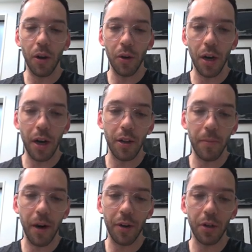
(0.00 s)
look at it under the
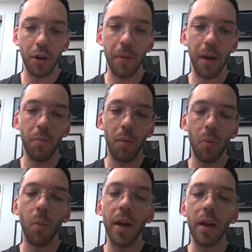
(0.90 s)
microscope, and
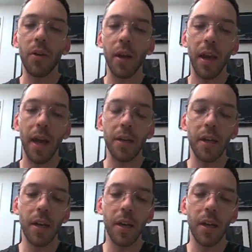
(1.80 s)
what we're looking at